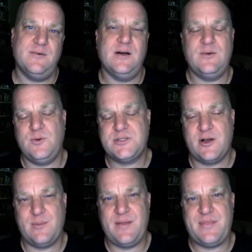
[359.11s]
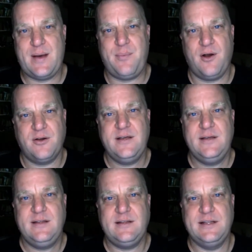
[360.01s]
We'll talk about that part
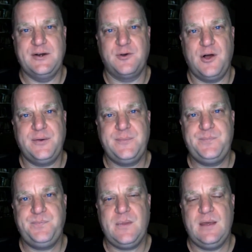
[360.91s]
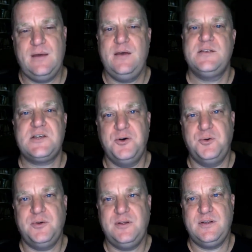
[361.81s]
later on.
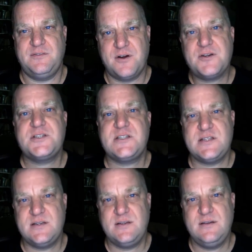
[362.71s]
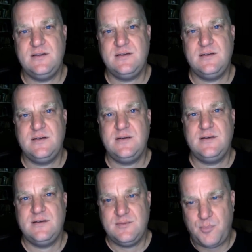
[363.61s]
So the first
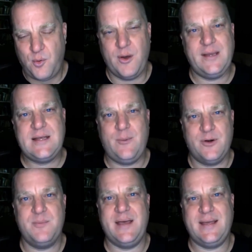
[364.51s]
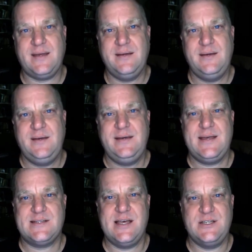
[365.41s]
point I want to make
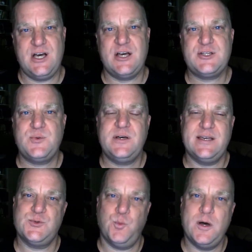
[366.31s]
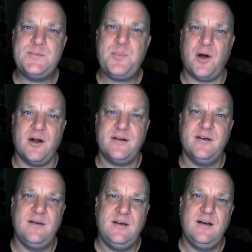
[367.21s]
is that Joshua is one part
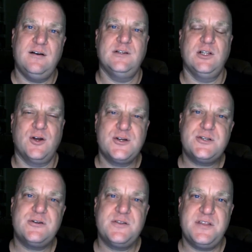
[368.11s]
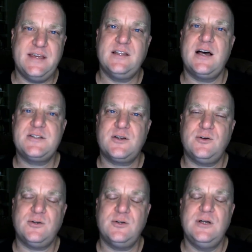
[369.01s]
of a larger
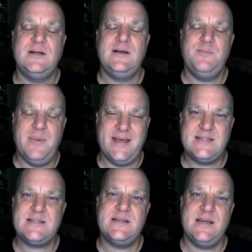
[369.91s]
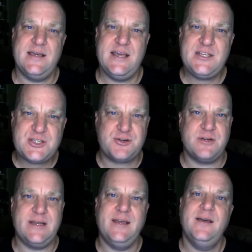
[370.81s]
theological-based
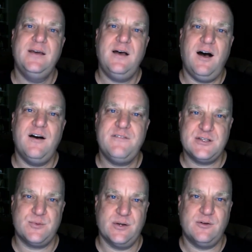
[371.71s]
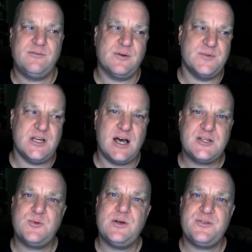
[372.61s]
history of Israel from
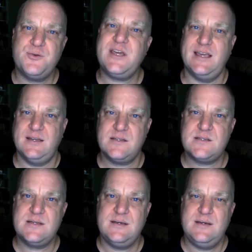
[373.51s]
Joshua through Kings,